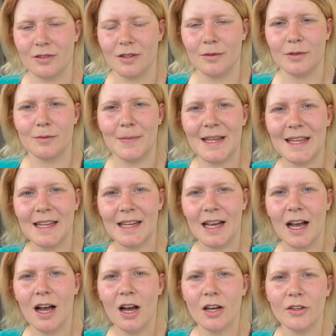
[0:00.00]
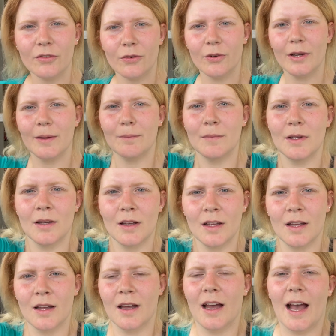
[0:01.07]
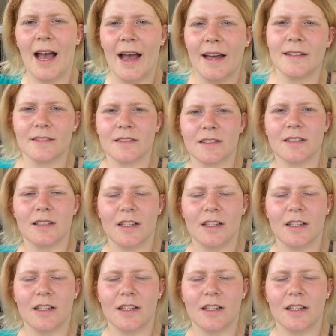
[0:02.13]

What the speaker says: I was making it harder for him and